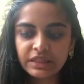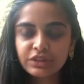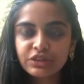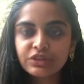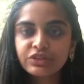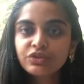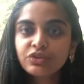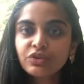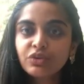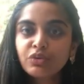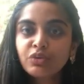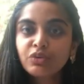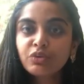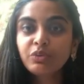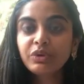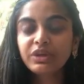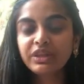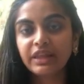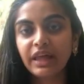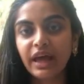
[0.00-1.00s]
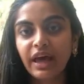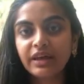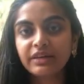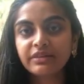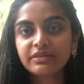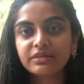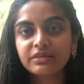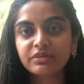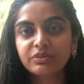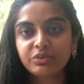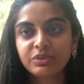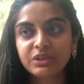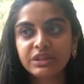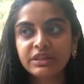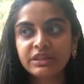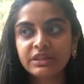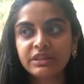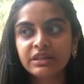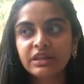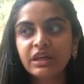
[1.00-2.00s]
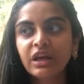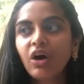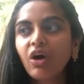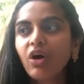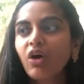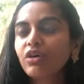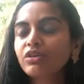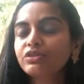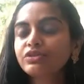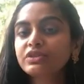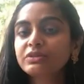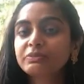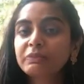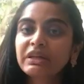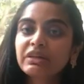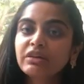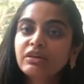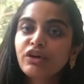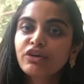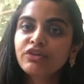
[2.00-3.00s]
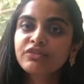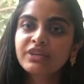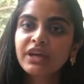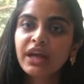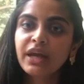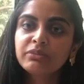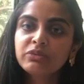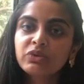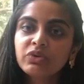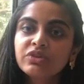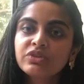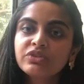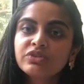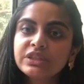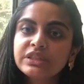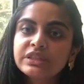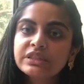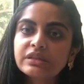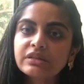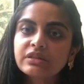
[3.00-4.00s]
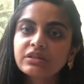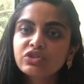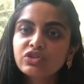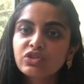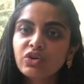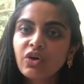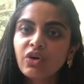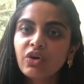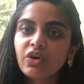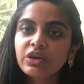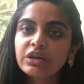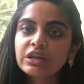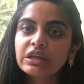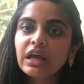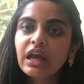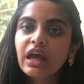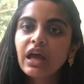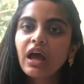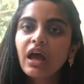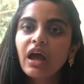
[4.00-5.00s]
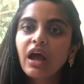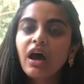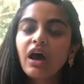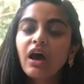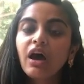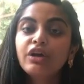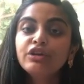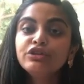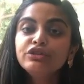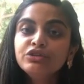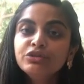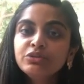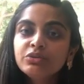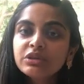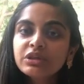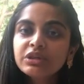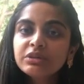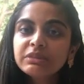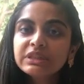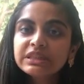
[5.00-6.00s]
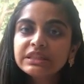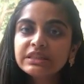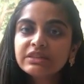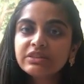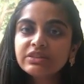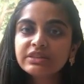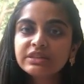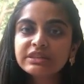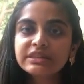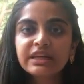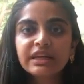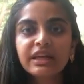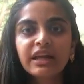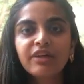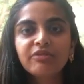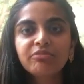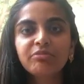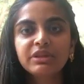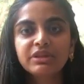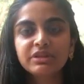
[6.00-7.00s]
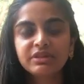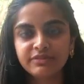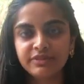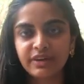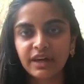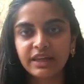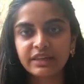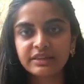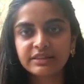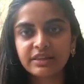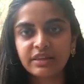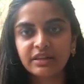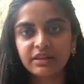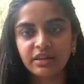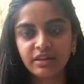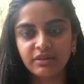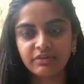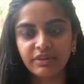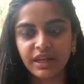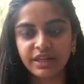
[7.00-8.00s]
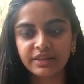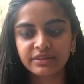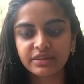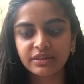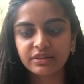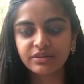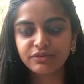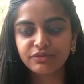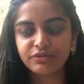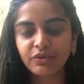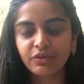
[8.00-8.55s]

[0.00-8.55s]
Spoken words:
So with that, we also spend a lot of time doing research on newer materials that have been devised and invented